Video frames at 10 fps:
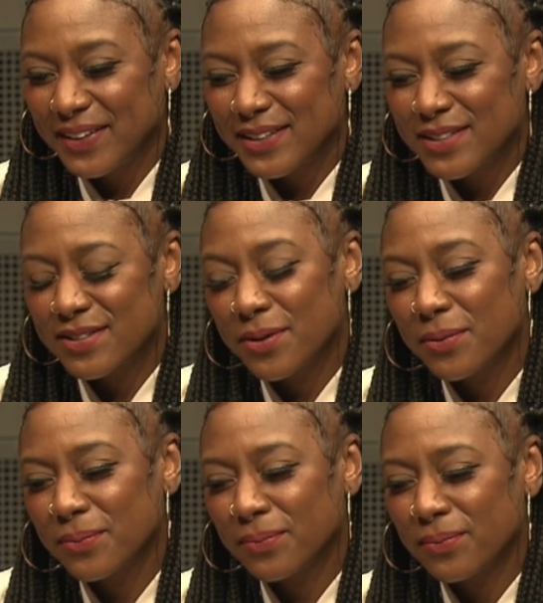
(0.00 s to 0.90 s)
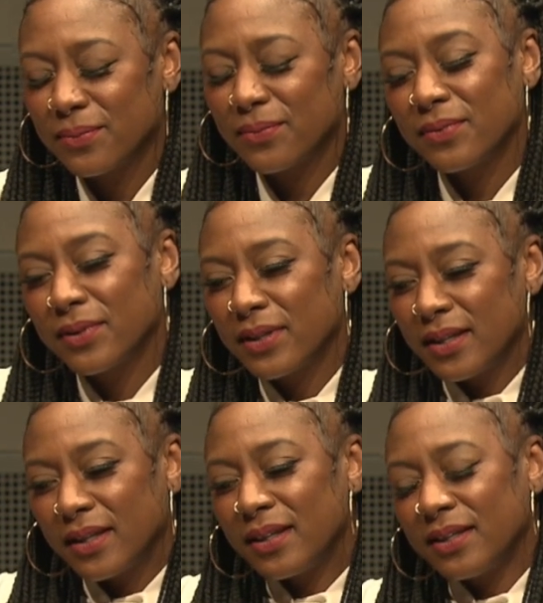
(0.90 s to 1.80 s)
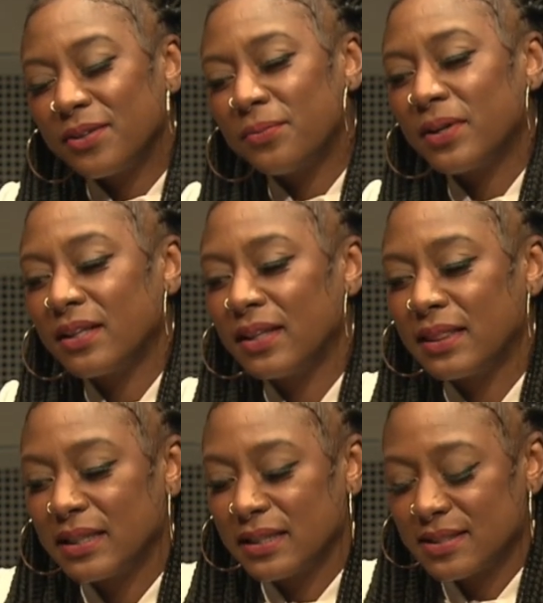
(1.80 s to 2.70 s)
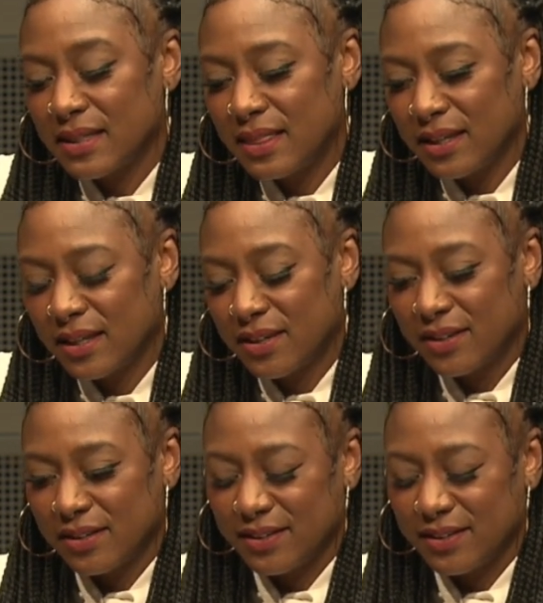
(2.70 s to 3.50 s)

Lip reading: So, you know, one of the things I think